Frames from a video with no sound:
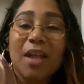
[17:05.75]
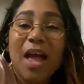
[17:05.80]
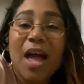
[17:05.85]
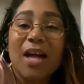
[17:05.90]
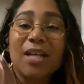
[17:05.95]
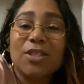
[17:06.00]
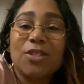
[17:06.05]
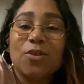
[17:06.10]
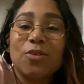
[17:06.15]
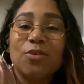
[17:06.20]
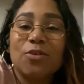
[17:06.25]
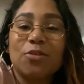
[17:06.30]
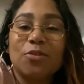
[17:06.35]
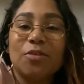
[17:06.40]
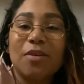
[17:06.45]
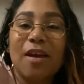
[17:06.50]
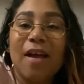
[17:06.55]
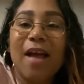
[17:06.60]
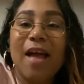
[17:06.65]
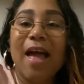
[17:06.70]
I told
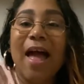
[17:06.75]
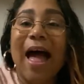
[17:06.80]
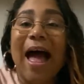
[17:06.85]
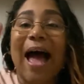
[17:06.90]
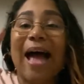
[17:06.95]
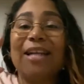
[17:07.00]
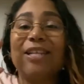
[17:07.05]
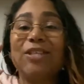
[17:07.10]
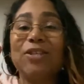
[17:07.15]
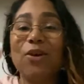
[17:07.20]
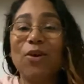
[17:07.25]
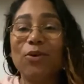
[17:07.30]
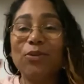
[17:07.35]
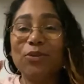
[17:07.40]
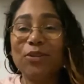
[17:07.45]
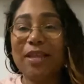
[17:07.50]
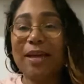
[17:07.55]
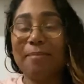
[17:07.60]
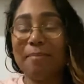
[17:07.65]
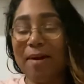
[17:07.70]
you
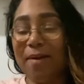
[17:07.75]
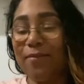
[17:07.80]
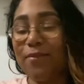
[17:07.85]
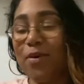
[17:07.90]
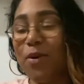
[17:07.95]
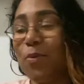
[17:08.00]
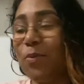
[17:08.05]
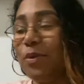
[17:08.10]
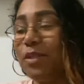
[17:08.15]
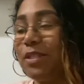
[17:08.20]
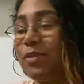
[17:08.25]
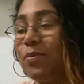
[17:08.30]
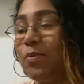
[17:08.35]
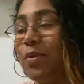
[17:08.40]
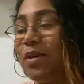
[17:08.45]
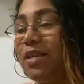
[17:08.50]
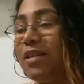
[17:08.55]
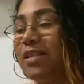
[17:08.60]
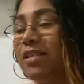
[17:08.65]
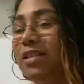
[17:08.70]
that my phone
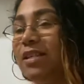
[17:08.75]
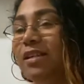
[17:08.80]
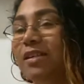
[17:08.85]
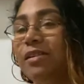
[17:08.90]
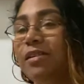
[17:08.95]
was.